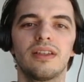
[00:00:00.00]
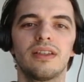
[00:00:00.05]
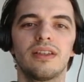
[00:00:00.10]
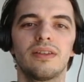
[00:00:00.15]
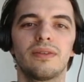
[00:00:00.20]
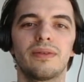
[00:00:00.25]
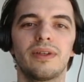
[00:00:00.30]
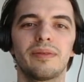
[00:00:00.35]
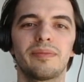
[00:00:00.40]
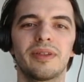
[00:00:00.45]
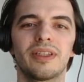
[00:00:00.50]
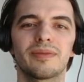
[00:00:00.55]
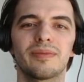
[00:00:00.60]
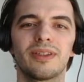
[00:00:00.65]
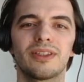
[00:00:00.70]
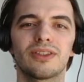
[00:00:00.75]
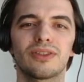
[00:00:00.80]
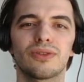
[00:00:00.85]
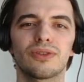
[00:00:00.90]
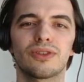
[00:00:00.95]
Right past
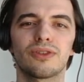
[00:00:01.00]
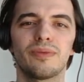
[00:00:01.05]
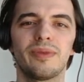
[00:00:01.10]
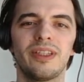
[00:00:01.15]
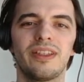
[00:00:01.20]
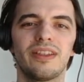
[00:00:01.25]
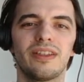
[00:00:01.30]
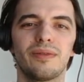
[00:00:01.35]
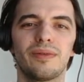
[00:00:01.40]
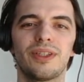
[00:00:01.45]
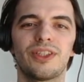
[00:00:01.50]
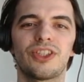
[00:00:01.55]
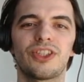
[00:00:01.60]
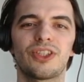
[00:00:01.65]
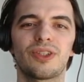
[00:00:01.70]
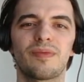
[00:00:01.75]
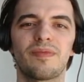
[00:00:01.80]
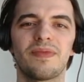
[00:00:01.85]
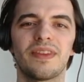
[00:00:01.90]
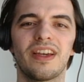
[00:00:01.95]
my social media,
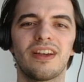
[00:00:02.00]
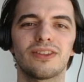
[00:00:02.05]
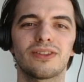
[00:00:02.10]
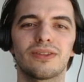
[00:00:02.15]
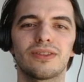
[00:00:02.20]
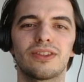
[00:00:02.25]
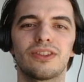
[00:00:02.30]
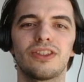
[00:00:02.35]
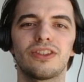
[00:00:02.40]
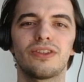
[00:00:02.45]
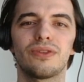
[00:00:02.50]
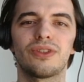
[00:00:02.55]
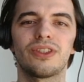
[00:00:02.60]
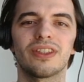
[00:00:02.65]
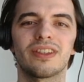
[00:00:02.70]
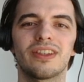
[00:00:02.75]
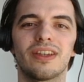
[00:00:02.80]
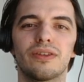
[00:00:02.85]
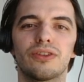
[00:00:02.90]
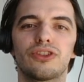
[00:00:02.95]
which I also suggest you
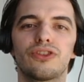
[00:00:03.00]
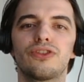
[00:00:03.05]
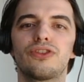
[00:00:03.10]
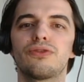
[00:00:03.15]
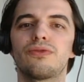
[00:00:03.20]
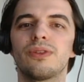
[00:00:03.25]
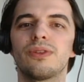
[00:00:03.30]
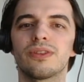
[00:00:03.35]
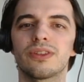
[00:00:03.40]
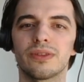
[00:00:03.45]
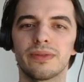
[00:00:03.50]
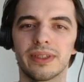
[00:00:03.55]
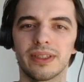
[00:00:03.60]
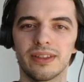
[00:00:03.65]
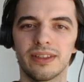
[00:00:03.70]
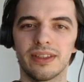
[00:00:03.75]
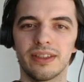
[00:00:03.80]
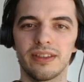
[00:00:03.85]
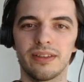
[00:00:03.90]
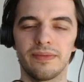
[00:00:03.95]
check out should you feel so
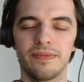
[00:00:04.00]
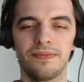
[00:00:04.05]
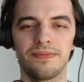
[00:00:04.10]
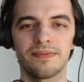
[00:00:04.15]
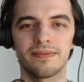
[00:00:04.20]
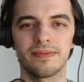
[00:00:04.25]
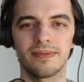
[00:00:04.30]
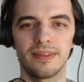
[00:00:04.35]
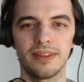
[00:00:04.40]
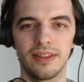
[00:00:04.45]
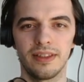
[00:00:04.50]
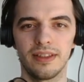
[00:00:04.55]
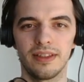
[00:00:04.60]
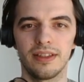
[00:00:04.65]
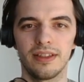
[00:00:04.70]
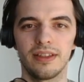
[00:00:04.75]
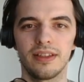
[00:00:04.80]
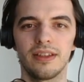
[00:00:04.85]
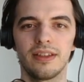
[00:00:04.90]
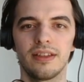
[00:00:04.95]
inclined.
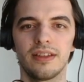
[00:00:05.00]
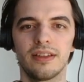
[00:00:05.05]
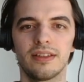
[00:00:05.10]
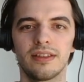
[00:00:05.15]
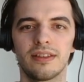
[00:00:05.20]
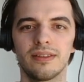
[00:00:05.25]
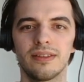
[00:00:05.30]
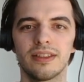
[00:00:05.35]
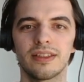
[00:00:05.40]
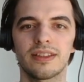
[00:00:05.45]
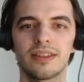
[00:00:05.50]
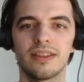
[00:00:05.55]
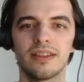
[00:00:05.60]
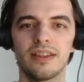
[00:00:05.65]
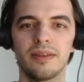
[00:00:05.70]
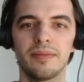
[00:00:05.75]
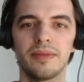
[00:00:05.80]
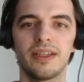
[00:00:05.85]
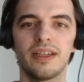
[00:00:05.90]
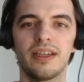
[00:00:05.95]
Until next
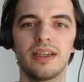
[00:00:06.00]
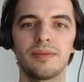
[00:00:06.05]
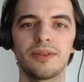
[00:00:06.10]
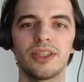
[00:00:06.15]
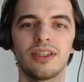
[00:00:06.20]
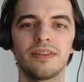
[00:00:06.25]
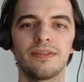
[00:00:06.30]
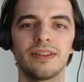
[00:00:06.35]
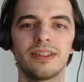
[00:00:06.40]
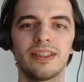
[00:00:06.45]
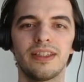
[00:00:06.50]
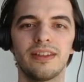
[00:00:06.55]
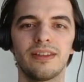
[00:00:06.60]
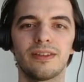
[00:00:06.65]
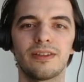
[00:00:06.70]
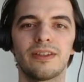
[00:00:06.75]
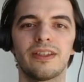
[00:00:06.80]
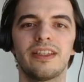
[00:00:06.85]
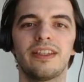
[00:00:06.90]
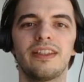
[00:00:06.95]
time, I am Jonathan
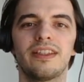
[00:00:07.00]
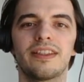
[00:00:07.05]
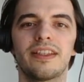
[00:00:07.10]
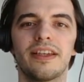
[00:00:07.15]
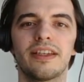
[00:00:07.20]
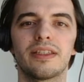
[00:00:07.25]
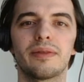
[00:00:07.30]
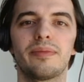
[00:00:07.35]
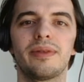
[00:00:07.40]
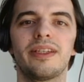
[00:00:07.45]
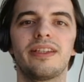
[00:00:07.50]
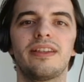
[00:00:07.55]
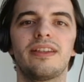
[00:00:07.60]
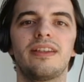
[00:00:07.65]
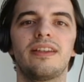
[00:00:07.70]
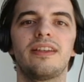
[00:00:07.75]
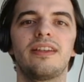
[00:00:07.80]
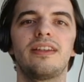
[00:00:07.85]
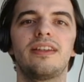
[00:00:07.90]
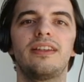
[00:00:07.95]
Taylor, and this has
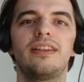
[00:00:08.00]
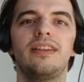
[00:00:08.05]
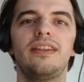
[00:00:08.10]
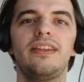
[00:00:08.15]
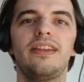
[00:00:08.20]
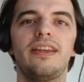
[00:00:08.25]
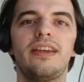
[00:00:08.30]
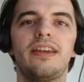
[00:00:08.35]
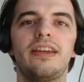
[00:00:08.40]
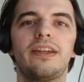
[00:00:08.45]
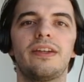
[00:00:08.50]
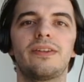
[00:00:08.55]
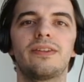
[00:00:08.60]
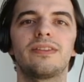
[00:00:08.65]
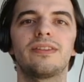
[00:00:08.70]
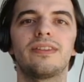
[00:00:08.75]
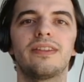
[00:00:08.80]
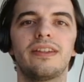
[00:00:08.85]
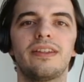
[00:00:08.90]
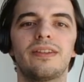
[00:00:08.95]
been The
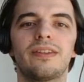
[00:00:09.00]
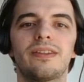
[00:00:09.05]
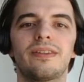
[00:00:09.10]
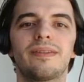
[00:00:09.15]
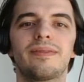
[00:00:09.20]
Heir's Lair.